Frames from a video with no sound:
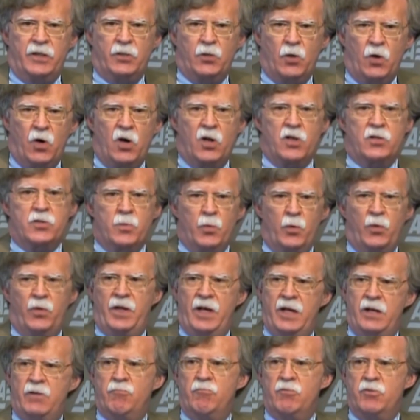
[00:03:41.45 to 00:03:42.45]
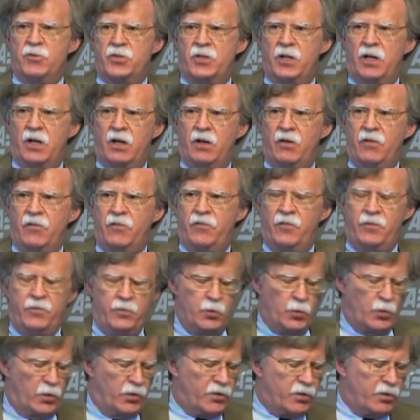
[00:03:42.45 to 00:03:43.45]
that uh, to avoid an
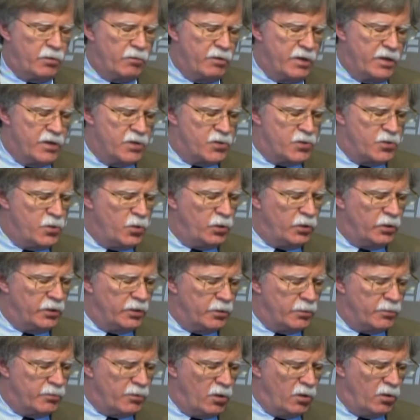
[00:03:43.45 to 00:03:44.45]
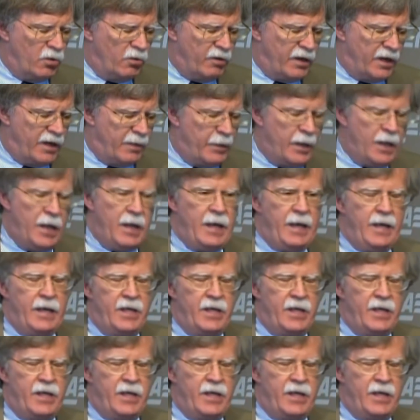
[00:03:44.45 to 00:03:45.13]
Iranian bomb, you have to bomb Iran. He's